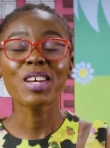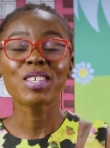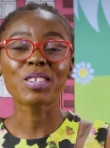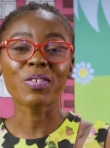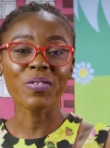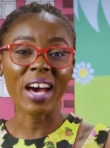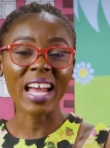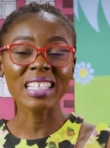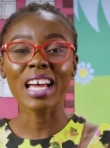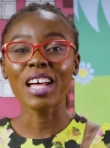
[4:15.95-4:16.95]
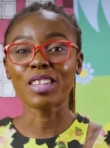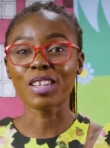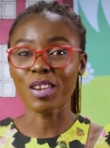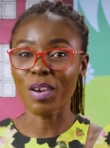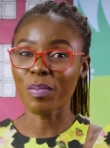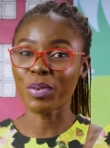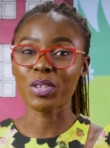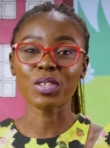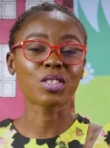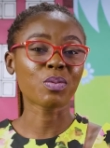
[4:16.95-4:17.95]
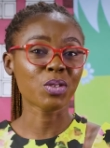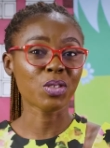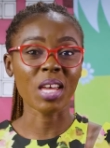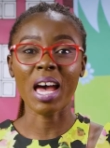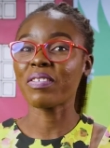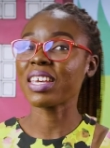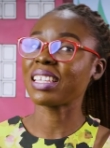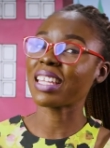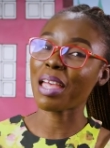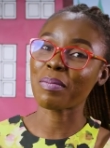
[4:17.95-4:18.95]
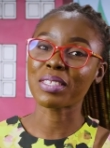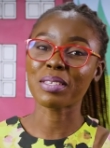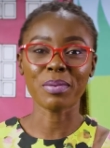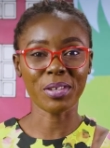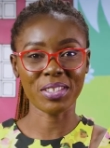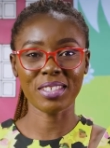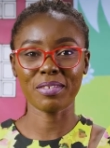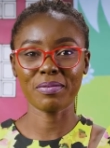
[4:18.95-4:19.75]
to find the number you're supposed to have in the empty box.